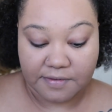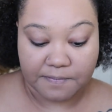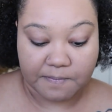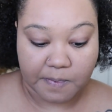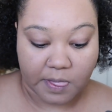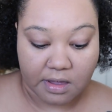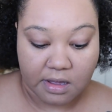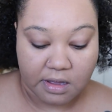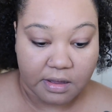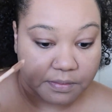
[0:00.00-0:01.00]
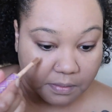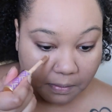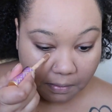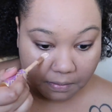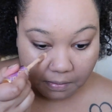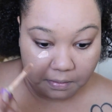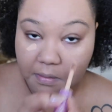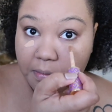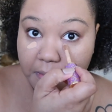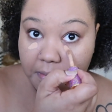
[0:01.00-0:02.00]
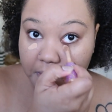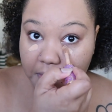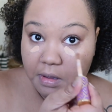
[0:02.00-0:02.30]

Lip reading: I would have kissed her slow.